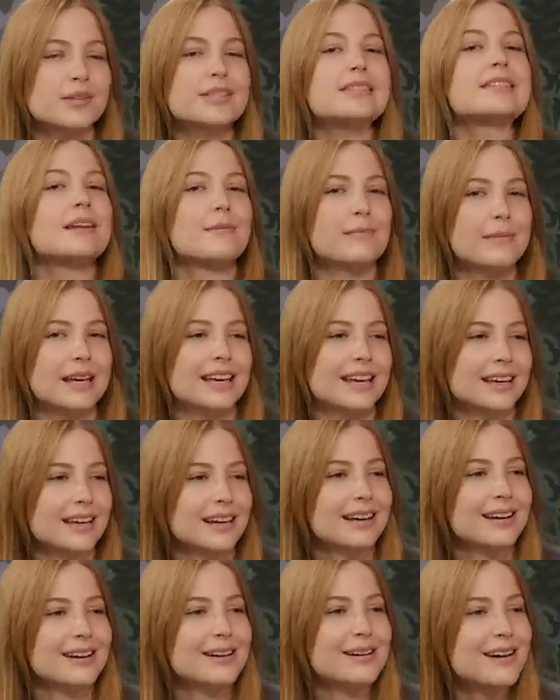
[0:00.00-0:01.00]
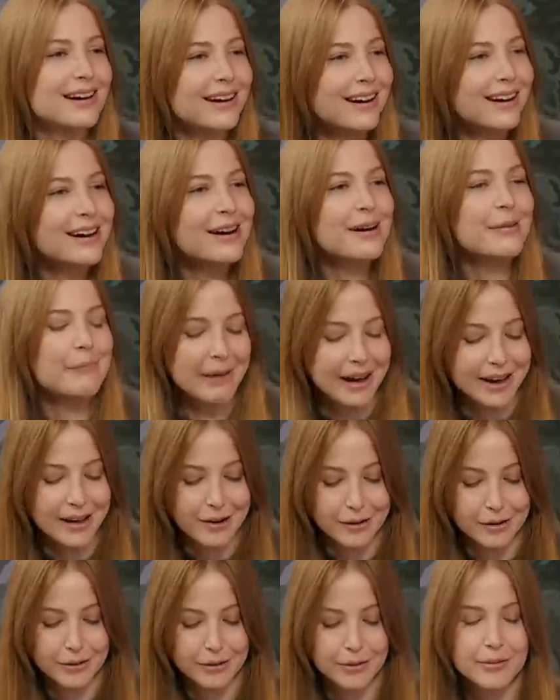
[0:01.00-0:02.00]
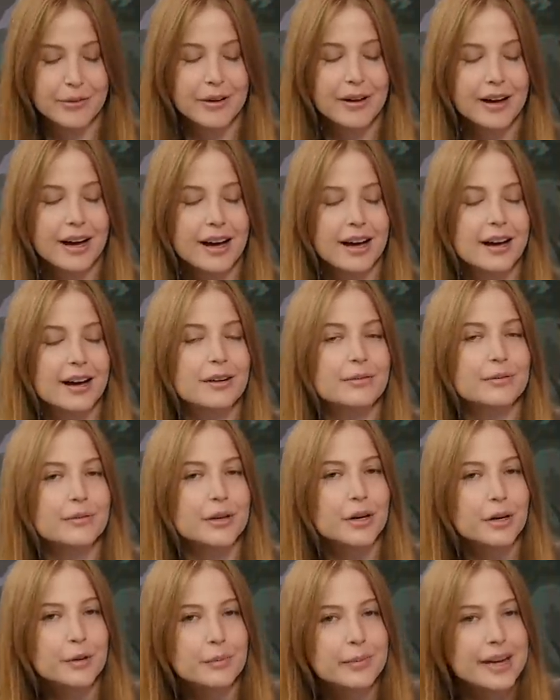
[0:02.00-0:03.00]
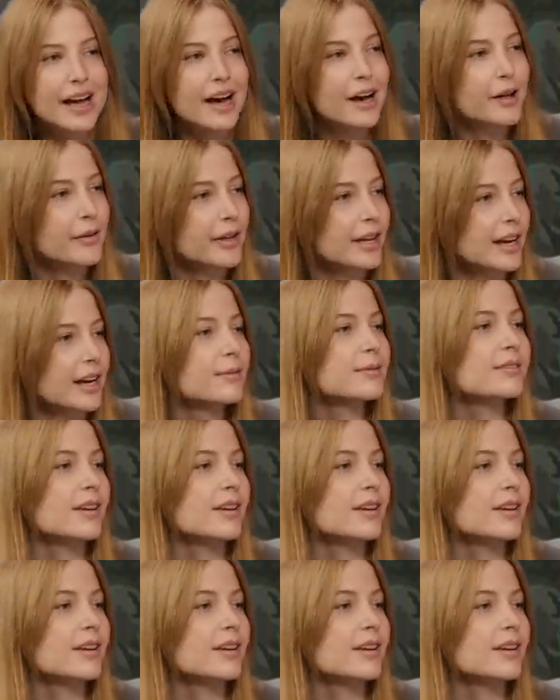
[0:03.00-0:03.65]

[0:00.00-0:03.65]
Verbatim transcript: will. He's trying to give you his robe. My own uh, robe now that I